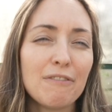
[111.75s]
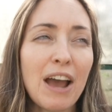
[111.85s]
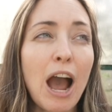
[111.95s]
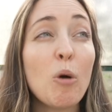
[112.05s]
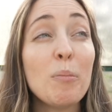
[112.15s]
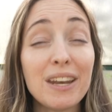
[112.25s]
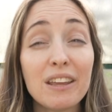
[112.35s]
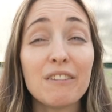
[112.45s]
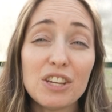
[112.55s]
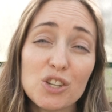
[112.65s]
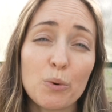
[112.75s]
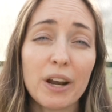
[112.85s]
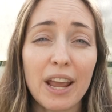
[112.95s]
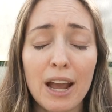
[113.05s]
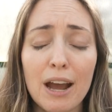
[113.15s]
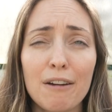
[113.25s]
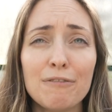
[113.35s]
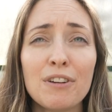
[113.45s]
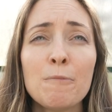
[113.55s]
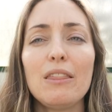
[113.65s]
how many of each one I have.